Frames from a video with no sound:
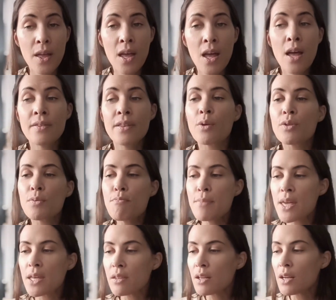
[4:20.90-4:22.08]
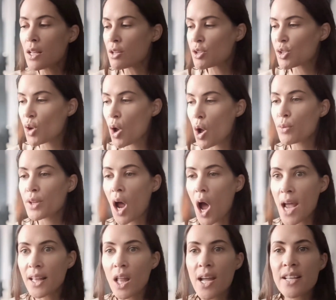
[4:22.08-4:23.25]
Now, the method and the style that I
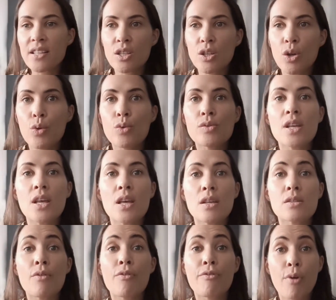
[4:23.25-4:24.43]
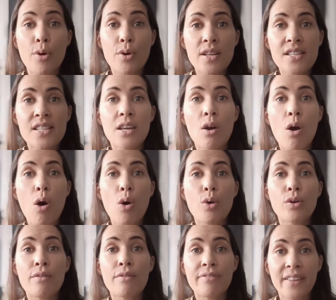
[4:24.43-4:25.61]
like to use is focusing on
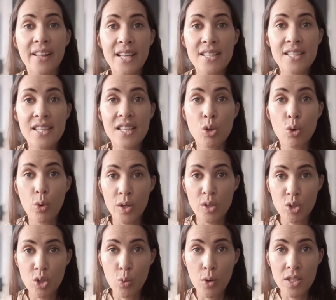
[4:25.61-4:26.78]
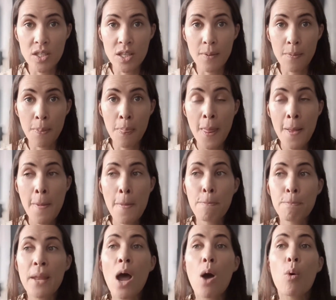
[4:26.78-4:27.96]
flexing your intuition.
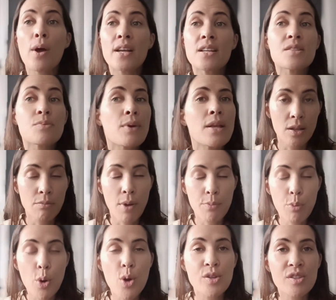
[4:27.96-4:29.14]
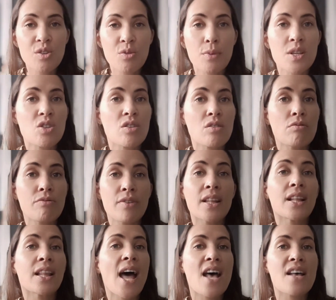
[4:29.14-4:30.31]
Now, it has been personal mission for the
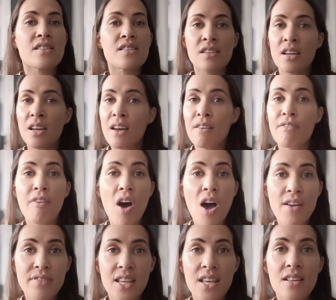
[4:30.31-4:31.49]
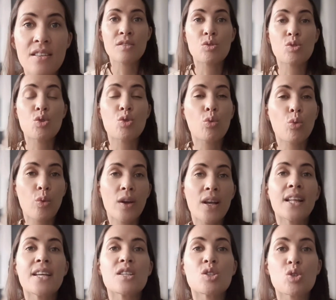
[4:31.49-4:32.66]
last 5 years to
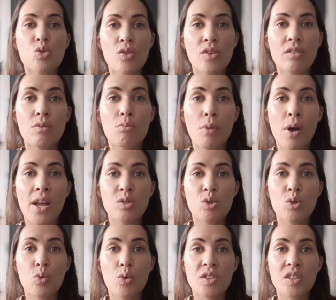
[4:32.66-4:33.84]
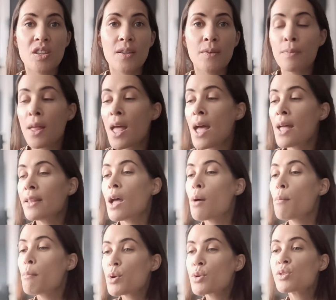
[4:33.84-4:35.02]
really strengthen my intuition. Now,
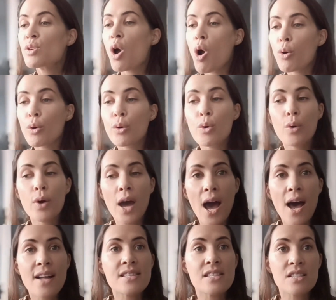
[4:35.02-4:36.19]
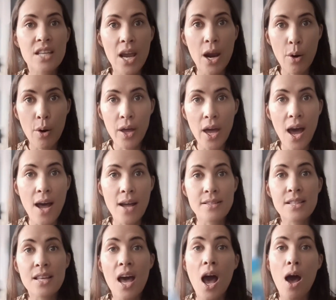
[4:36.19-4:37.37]
most oracle cards and tarot cards
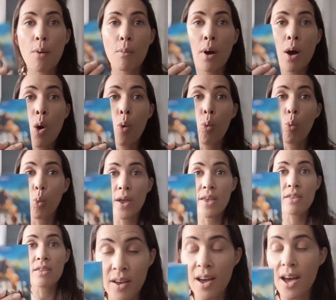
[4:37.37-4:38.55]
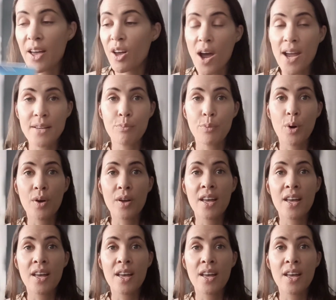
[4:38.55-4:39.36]
come with a guidebook.